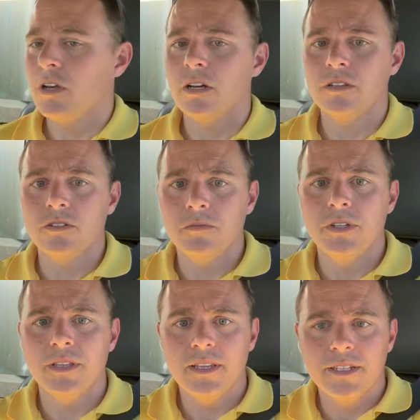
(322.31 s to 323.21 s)
a little
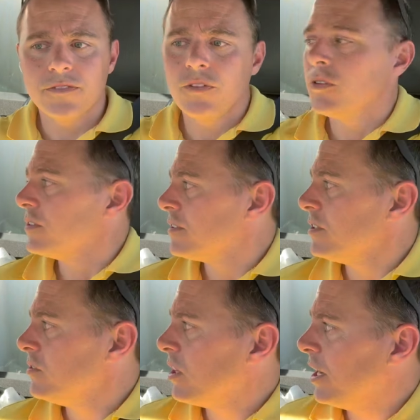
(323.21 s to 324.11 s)
bit less focused
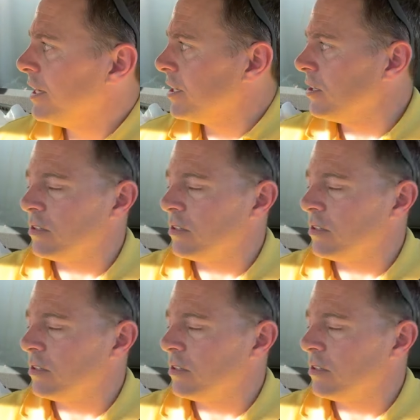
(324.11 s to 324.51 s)
than you'd like.